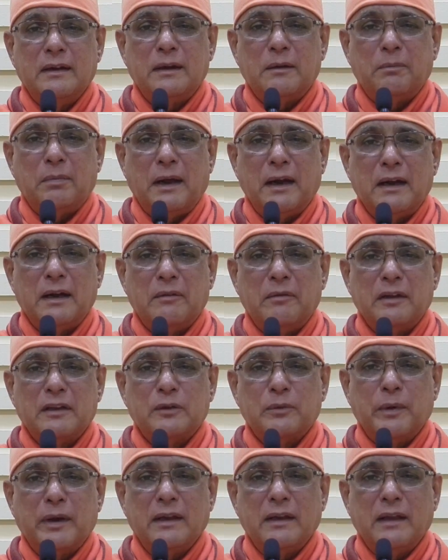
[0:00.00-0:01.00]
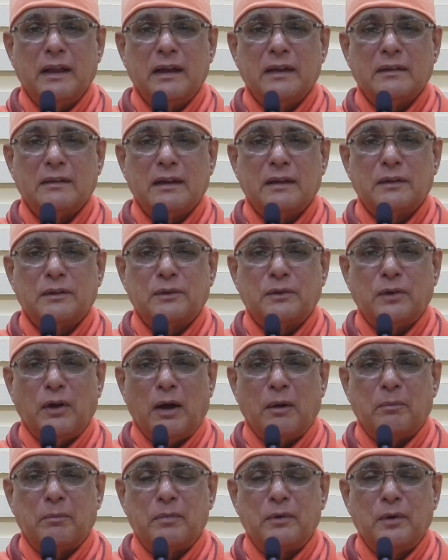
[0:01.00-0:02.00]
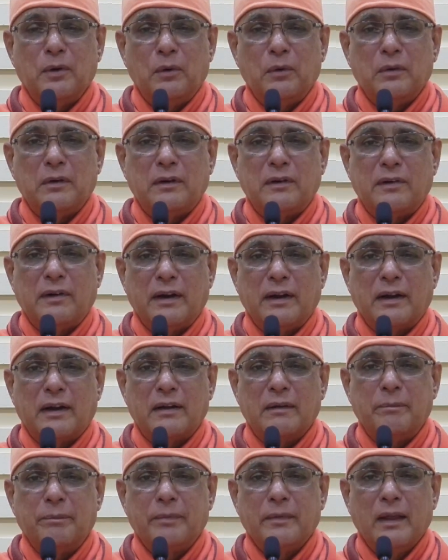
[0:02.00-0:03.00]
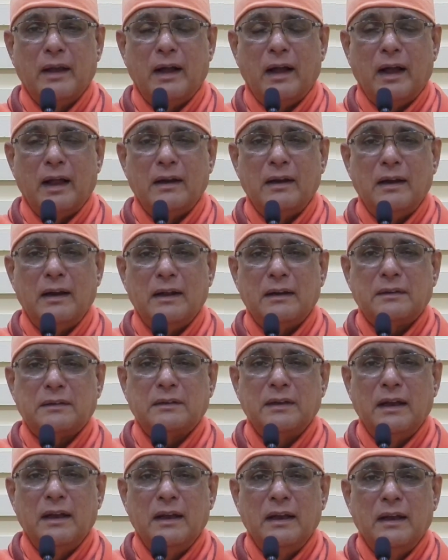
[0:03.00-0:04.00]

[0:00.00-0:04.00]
Pandavas went there and said, stop, don't drink unless